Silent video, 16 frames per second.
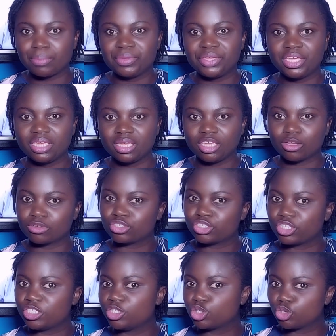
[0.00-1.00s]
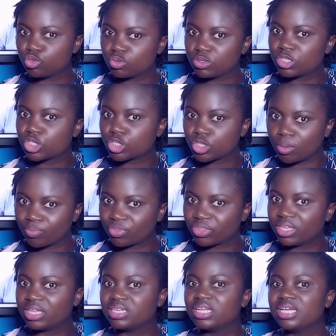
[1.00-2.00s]
maybe he or she is doing
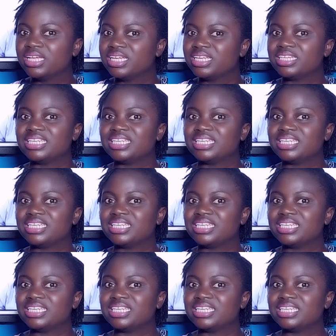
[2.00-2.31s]
something